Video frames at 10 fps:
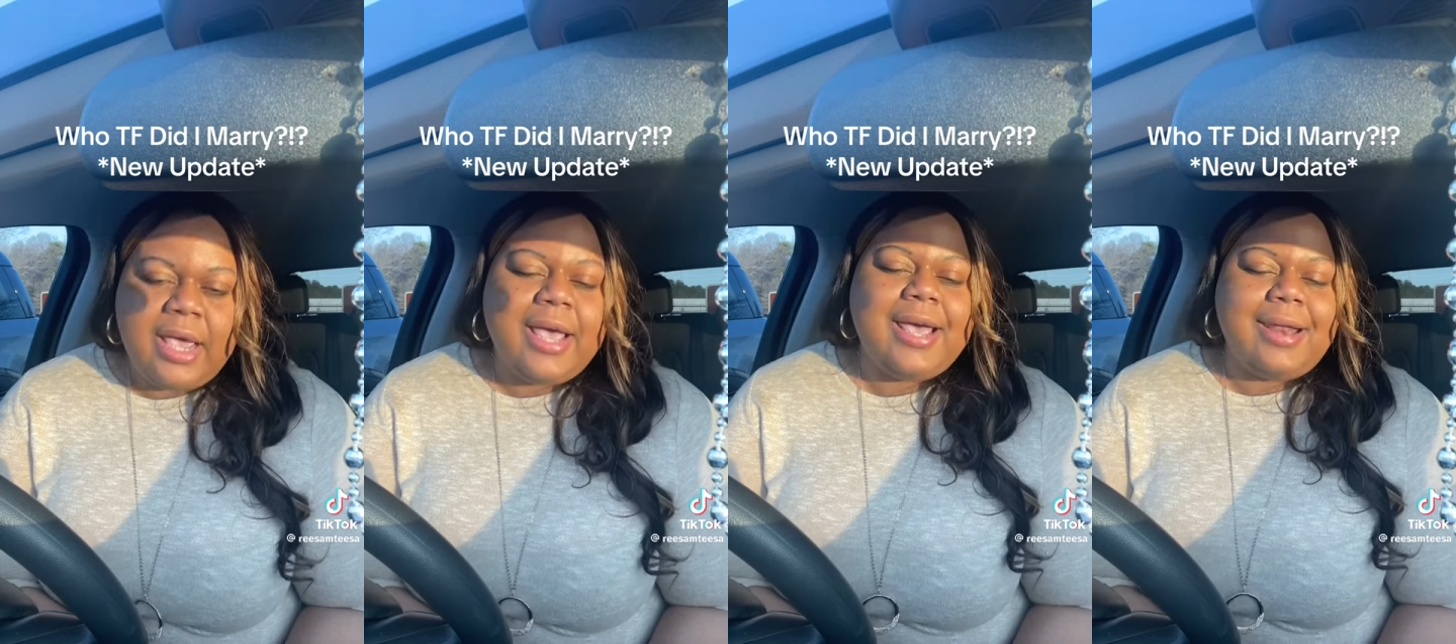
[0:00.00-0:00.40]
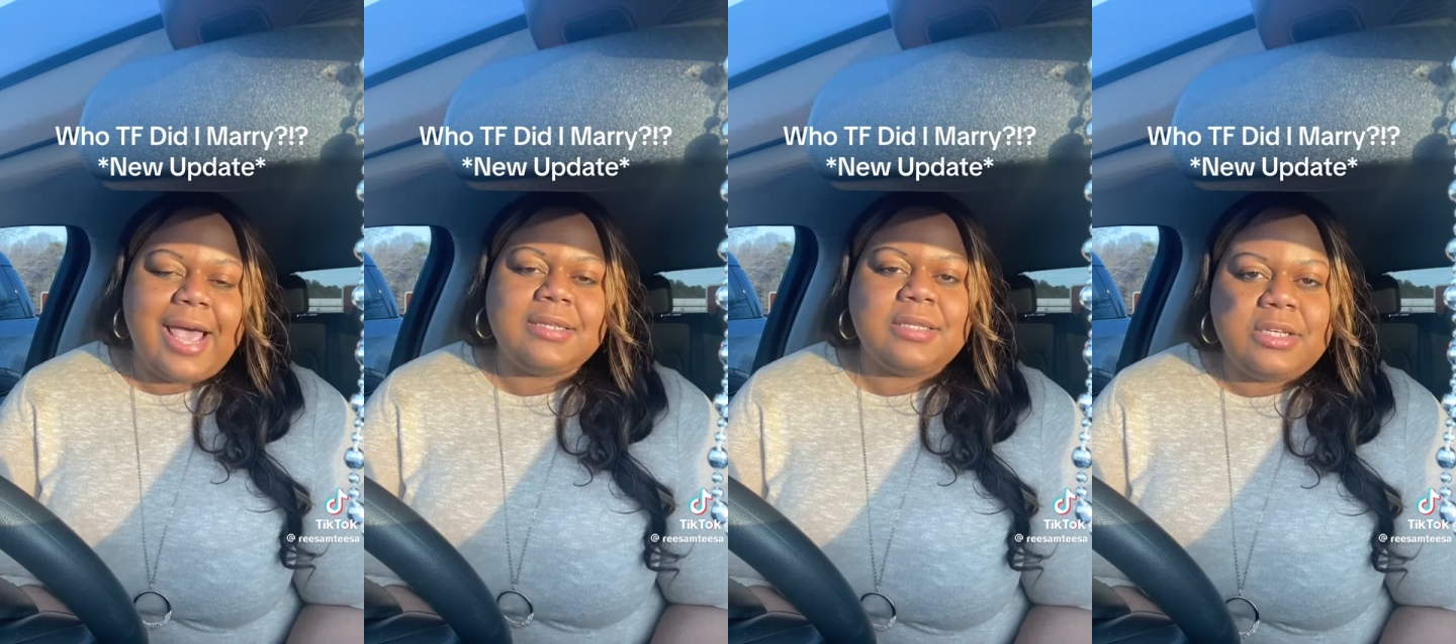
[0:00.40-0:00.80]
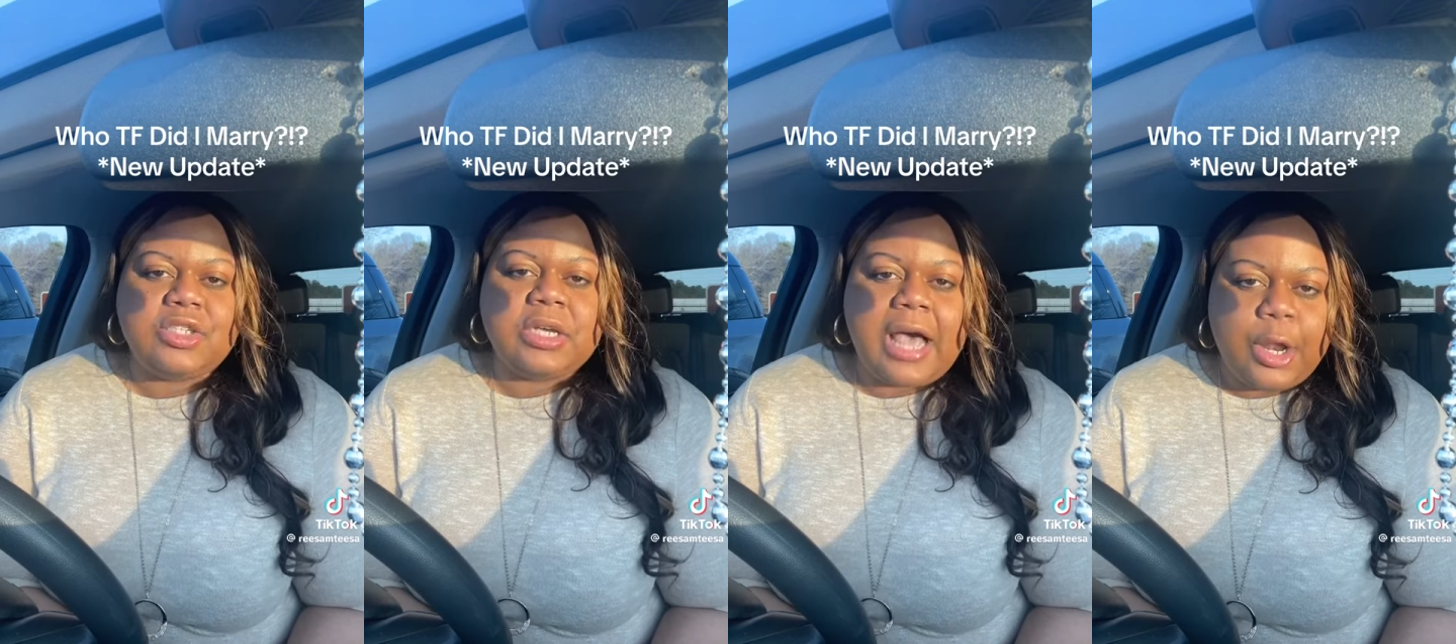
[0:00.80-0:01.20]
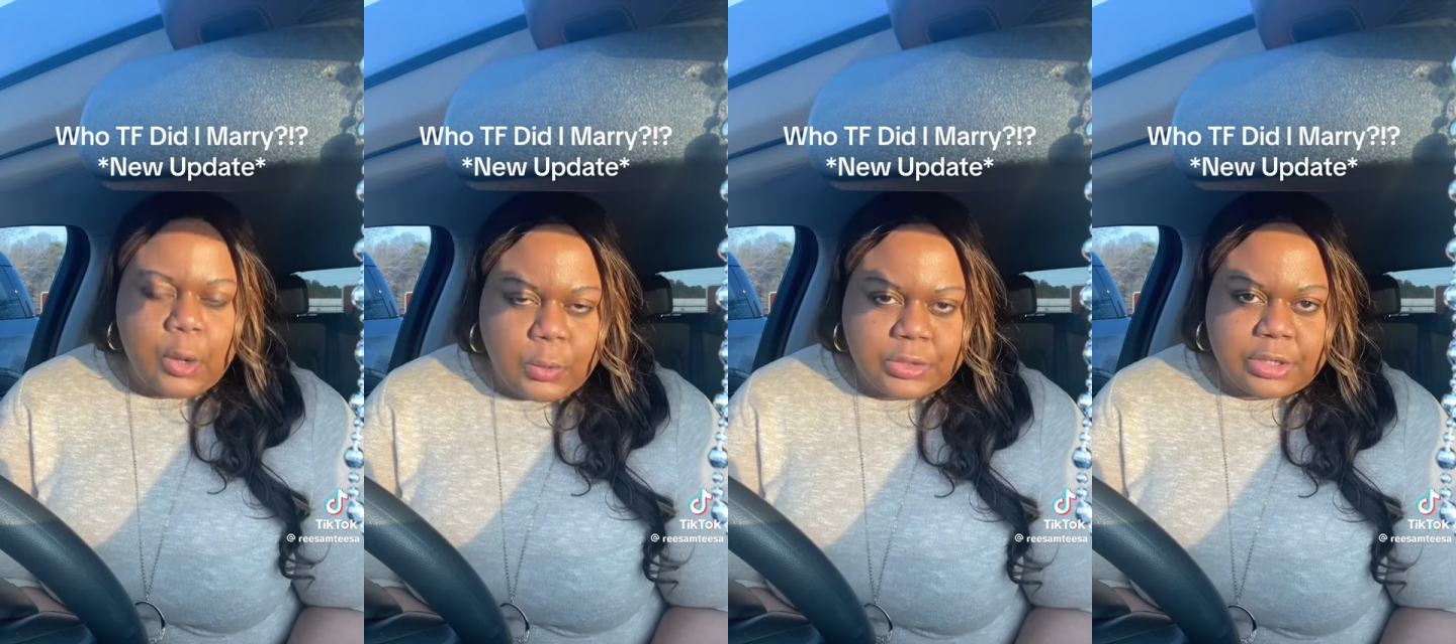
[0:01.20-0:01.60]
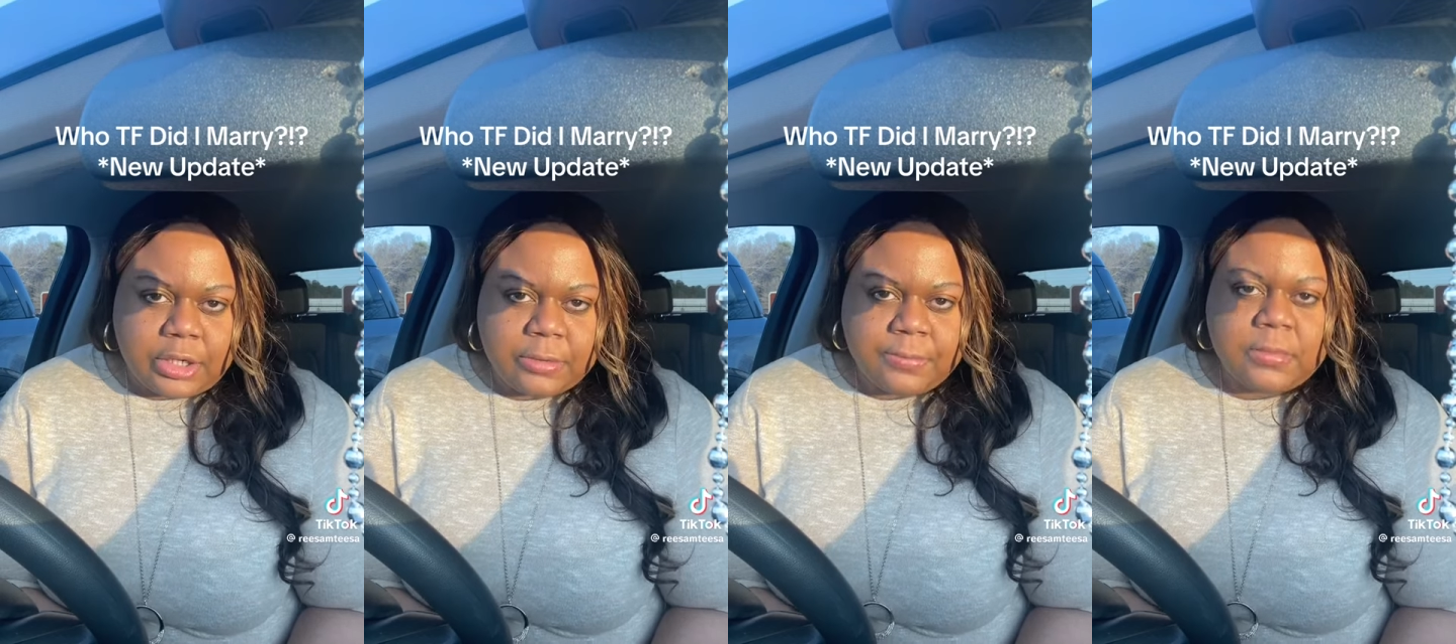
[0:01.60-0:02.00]
And as Legion got older,
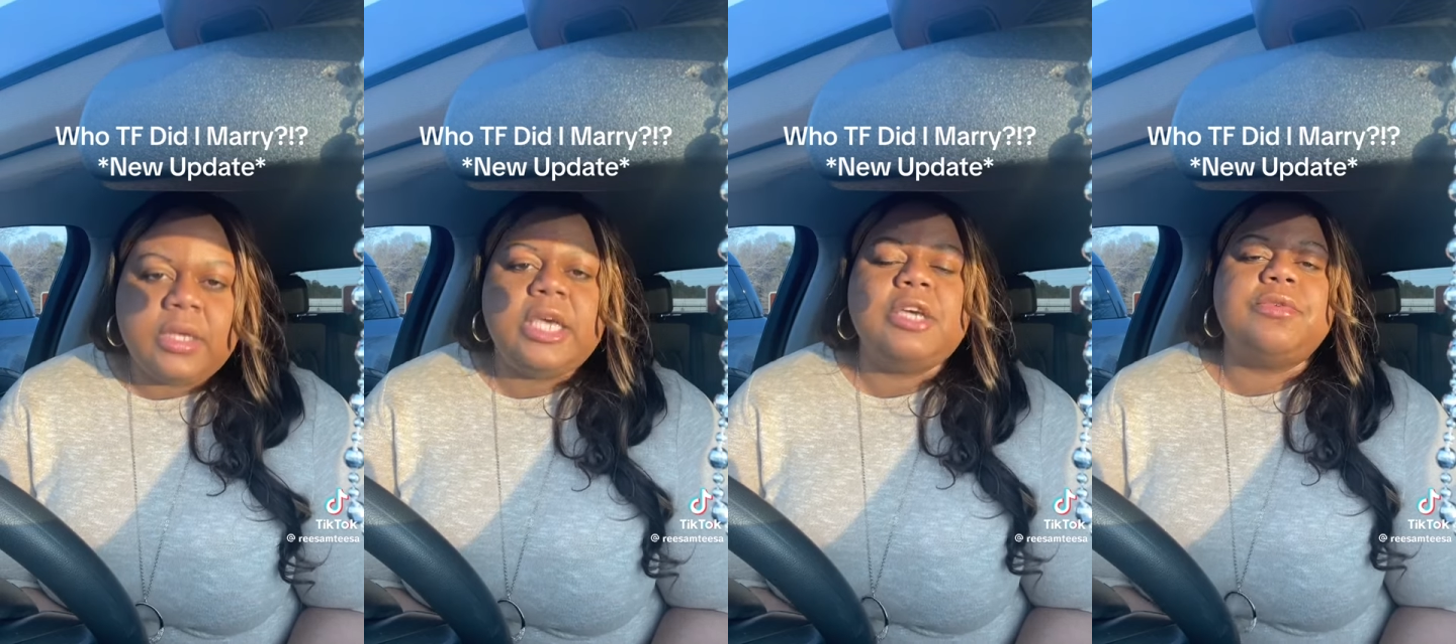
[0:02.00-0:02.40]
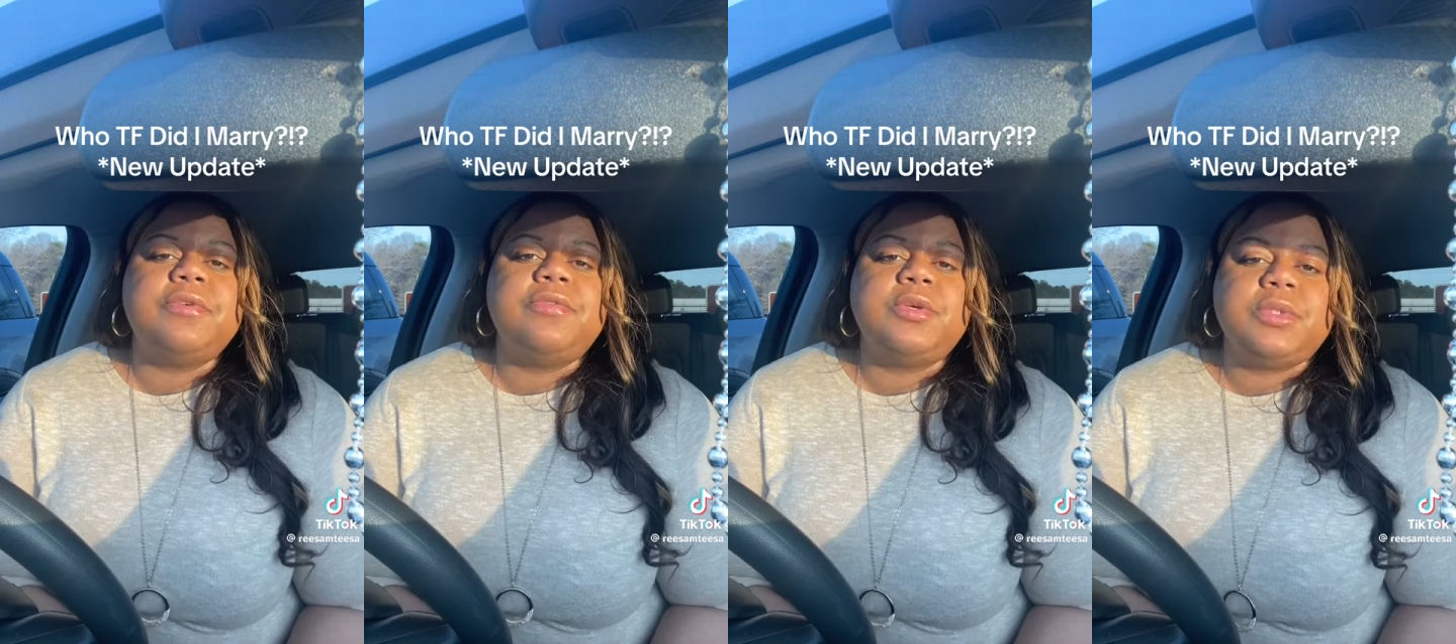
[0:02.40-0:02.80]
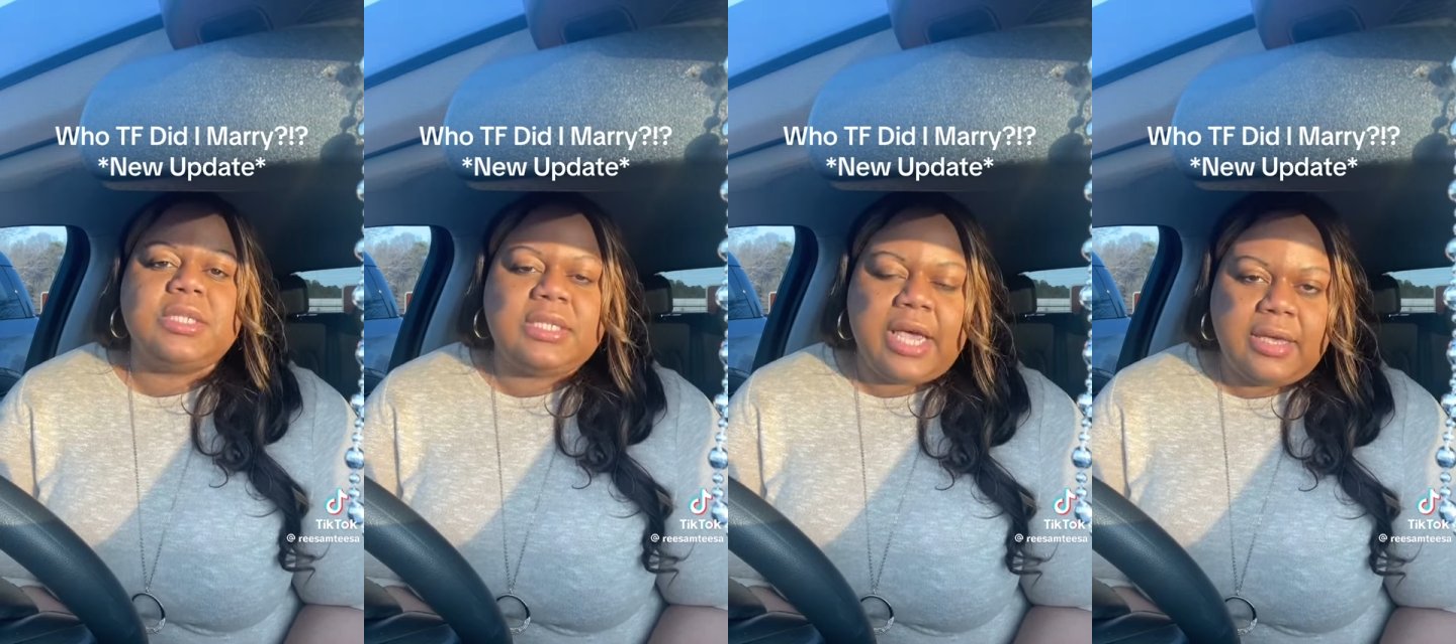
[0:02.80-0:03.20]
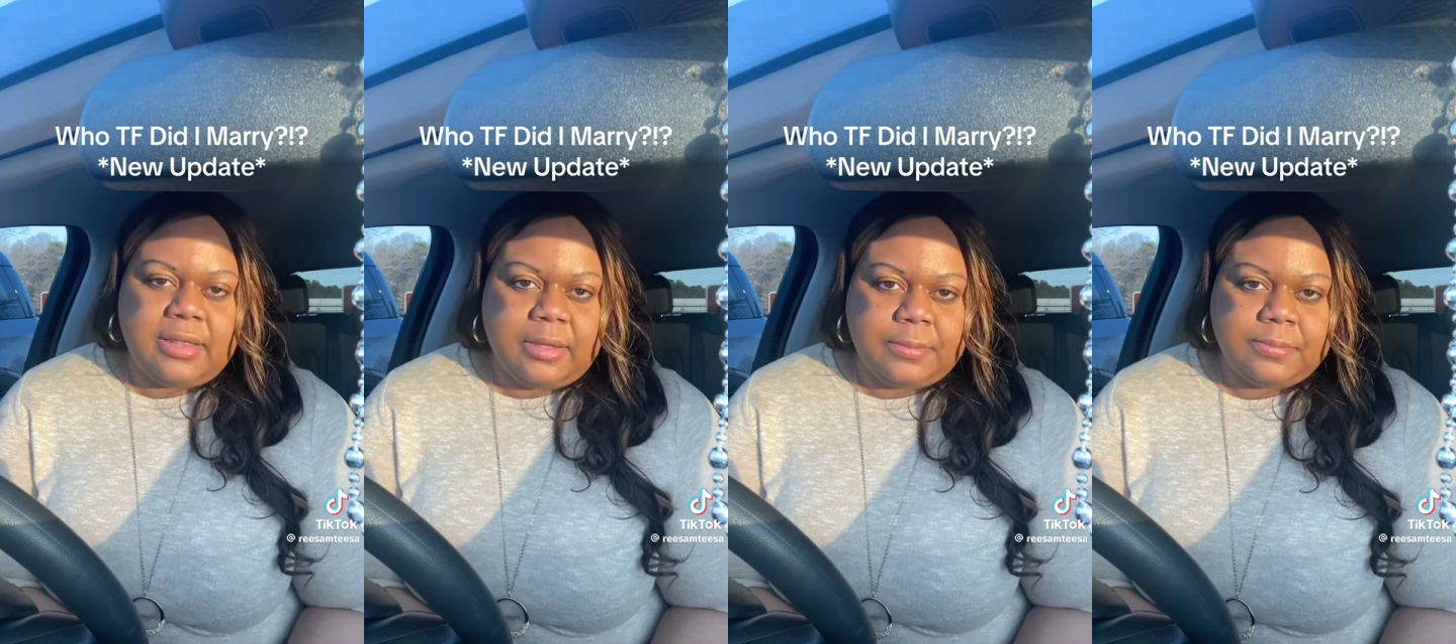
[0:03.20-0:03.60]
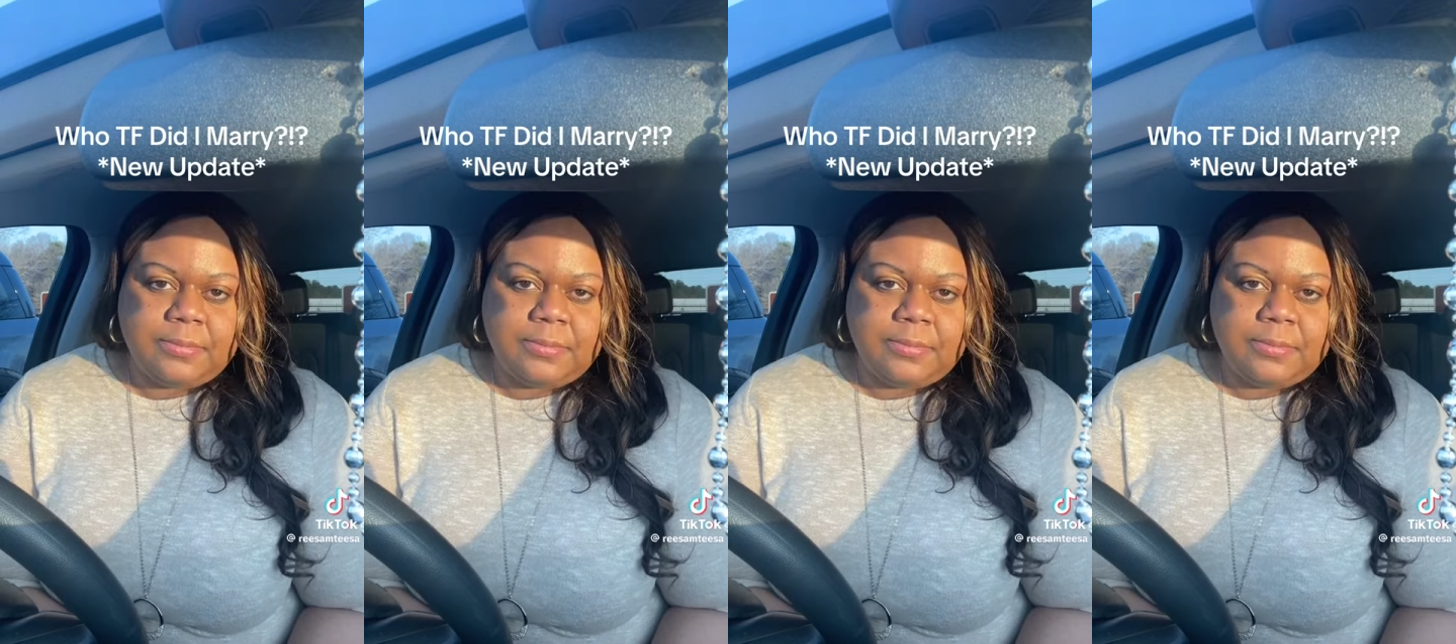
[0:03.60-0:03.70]
he refused to take them.